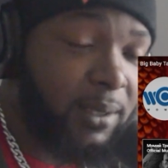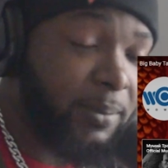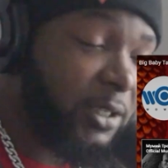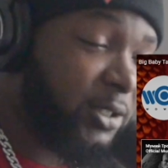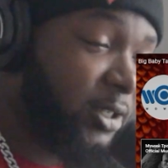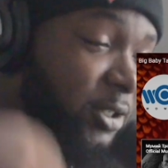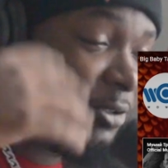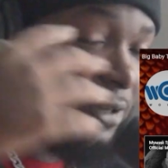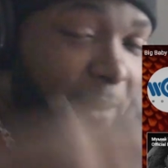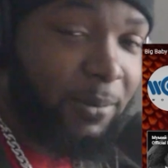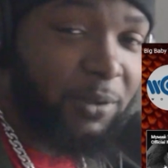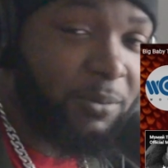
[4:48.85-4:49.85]
Make sure you
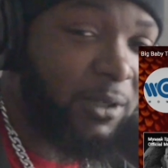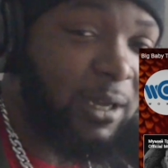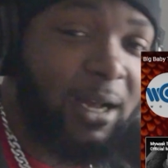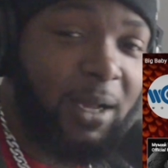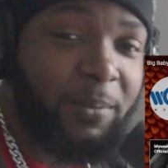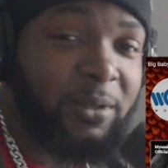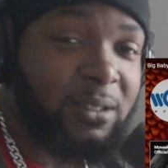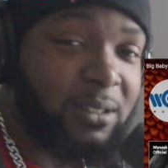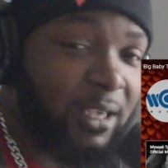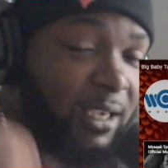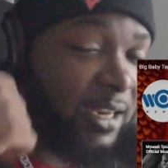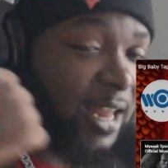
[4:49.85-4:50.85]
dropping them comments,
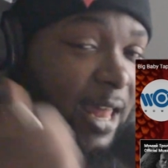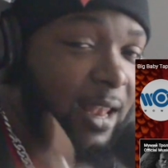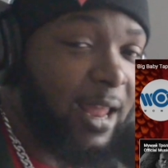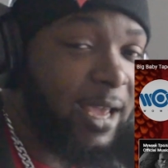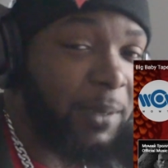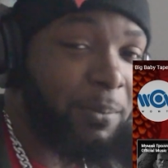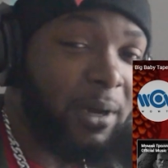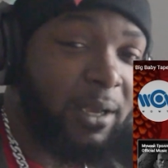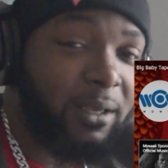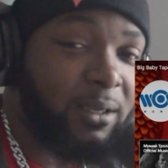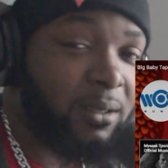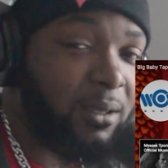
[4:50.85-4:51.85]
hitting that like
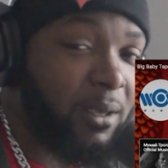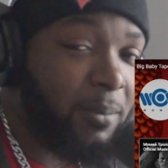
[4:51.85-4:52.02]
button.